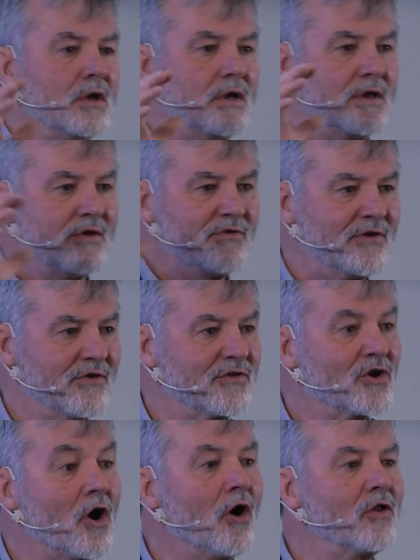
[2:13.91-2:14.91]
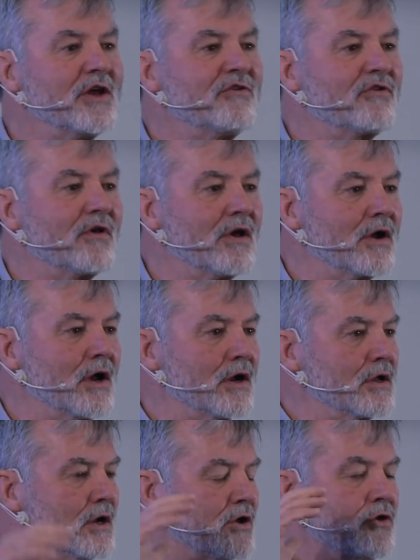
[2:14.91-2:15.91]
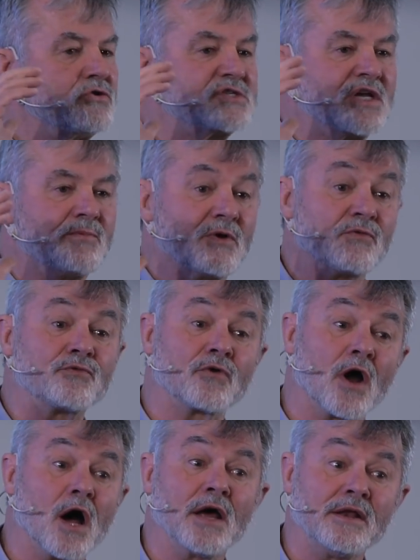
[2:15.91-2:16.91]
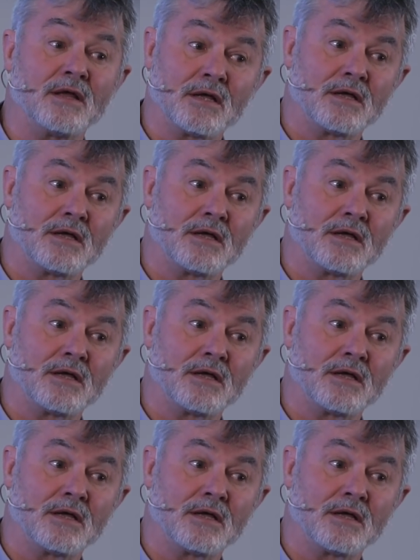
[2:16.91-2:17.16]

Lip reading: is his colleagues accused him of fraud.